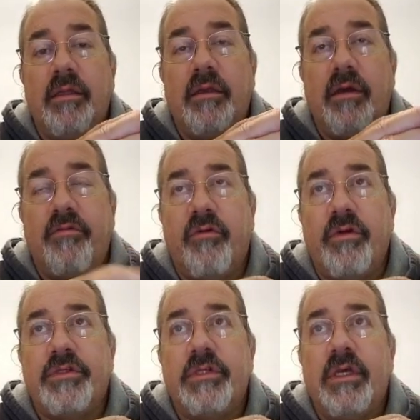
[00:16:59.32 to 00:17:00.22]
of
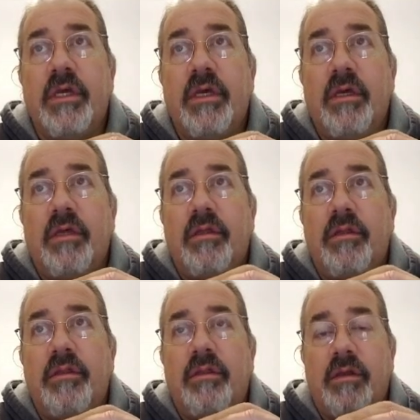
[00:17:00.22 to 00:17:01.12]
course,
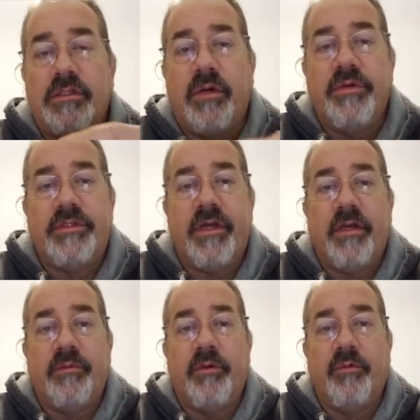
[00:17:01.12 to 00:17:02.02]
there's always the
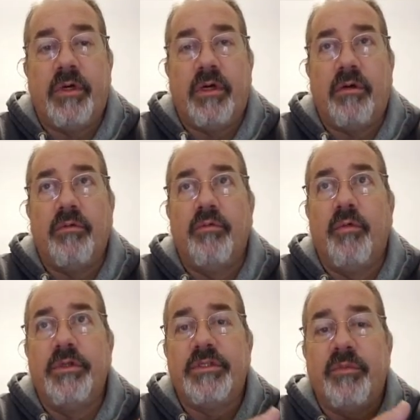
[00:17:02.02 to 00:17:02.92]
argument, well,
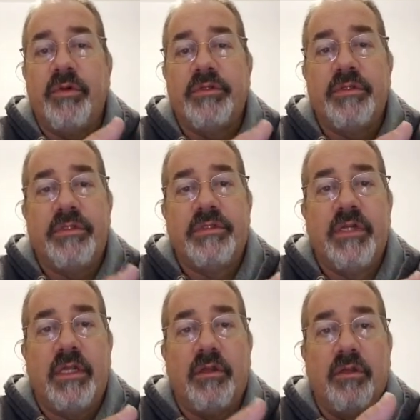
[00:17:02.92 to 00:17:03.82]
once the person is
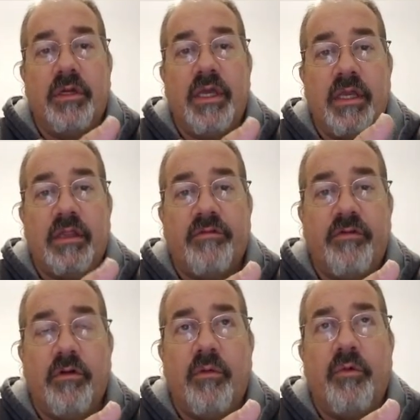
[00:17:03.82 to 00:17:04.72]
done looking at the
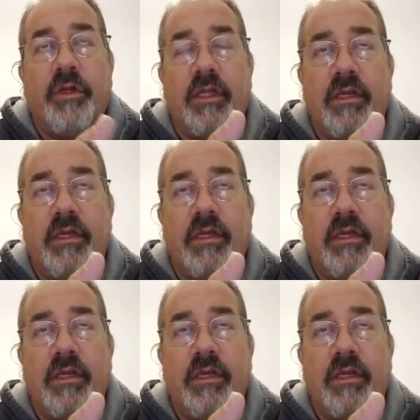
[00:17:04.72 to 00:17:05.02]
focal point, they